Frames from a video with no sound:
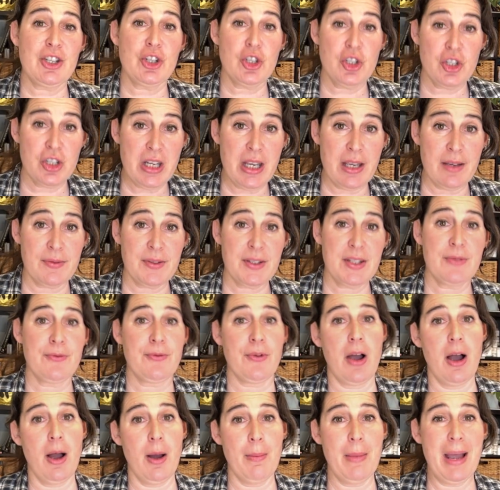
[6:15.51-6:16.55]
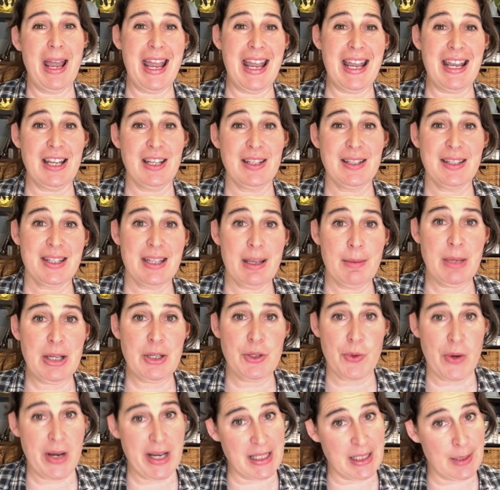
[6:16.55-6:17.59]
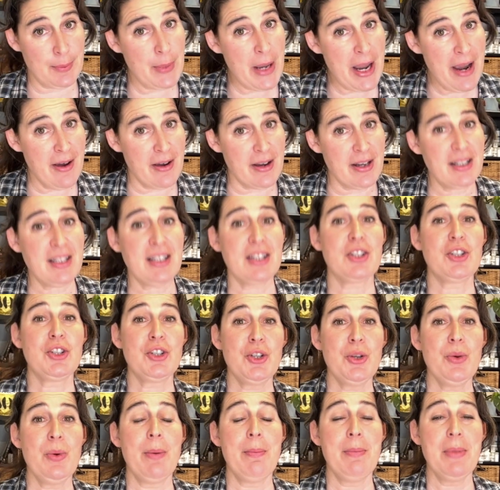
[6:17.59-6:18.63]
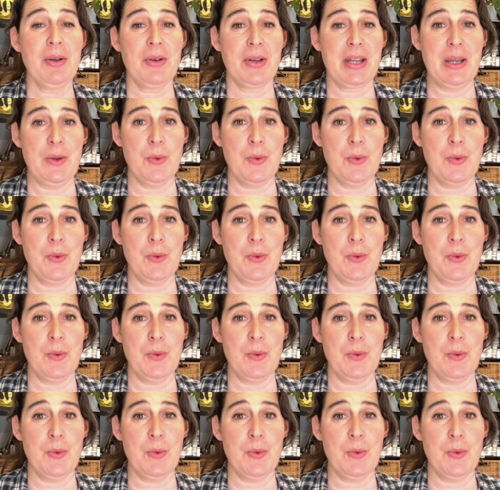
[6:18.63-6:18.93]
shifts from a semi-transparent to a milky